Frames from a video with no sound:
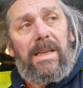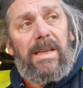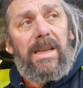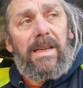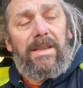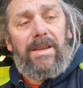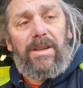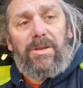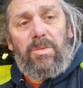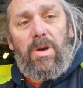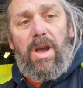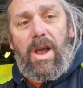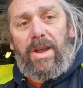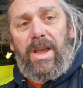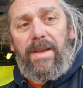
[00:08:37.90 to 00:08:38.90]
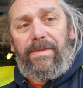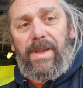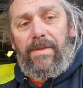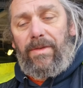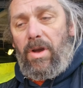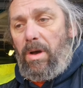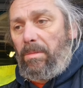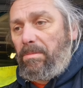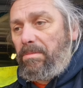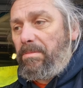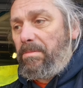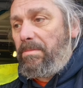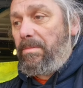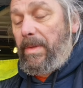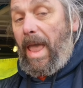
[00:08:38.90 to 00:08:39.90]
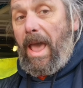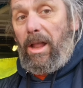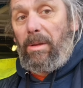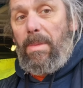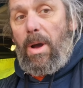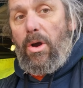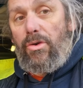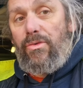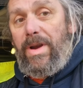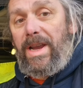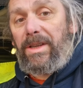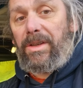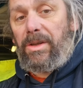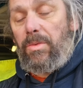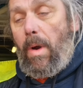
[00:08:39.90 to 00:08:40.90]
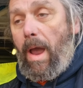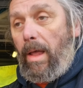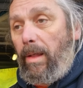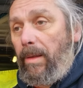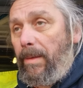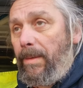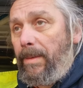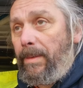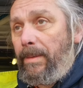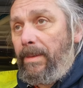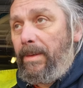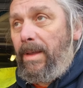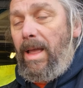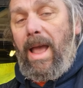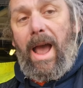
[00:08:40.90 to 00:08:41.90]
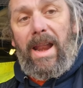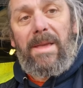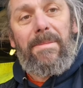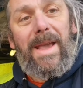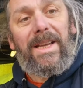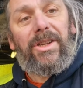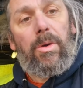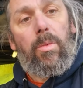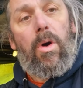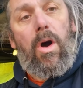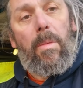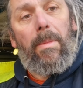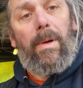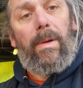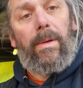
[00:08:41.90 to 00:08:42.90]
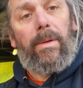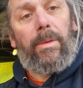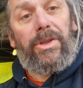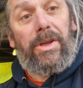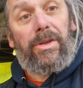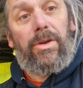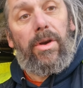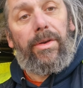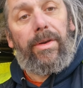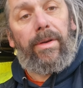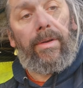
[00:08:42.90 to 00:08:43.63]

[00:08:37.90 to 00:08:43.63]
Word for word: It does work if you've got elbow grease as well and it makes you warm which is good.